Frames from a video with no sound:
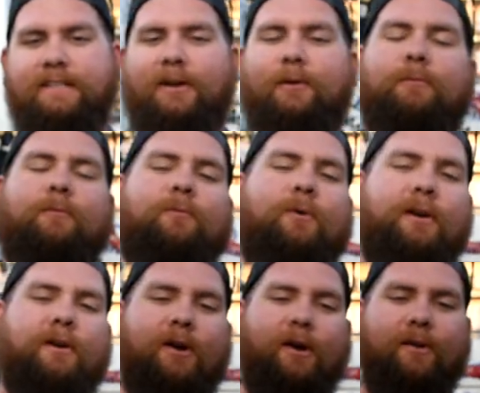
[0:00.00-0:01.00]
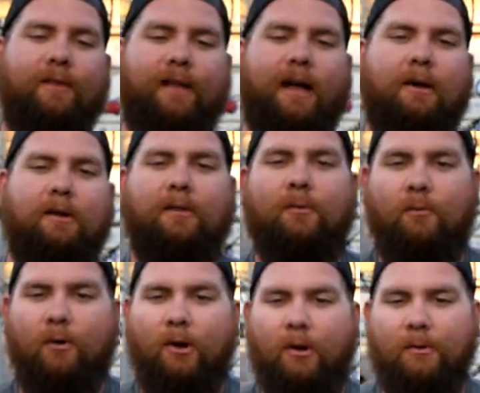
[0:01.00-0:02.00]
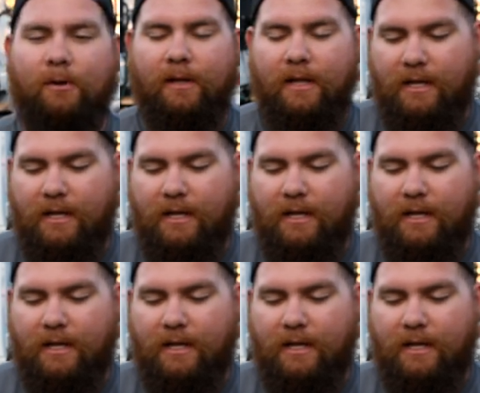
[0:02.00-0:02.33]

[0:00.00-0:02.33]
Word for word: dump. We are currently out on the road.